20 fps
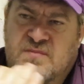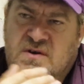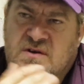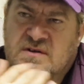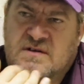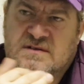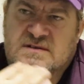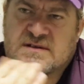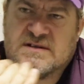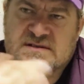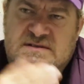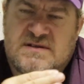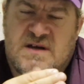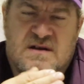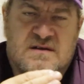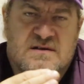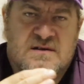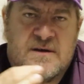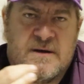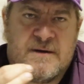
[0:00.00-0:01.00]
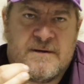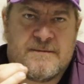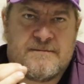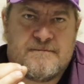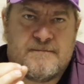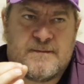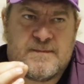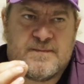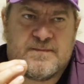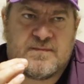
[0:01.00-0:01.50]
burn on the tongue
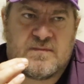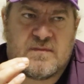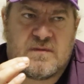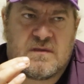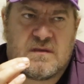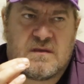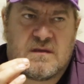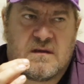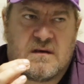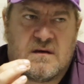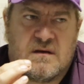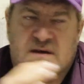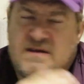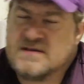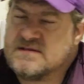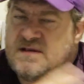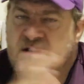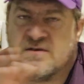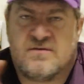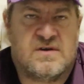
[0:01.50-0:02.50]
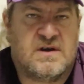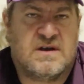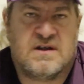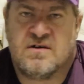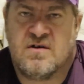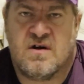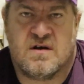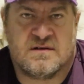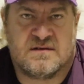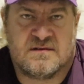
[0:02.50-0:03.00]
is now really
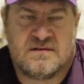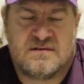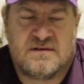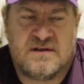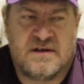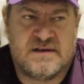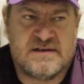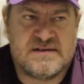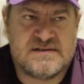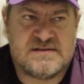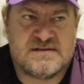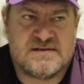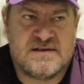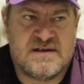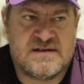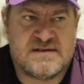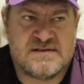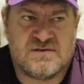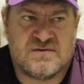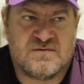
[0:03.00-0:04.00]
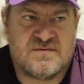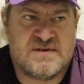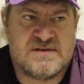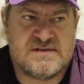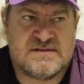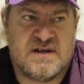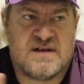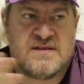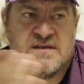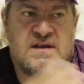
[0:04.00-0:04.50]
gone. There's
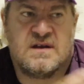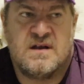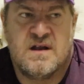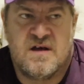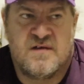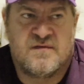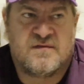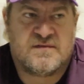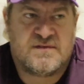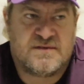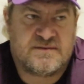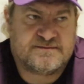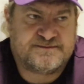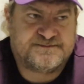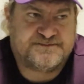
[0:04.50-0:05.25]
almost nothing left.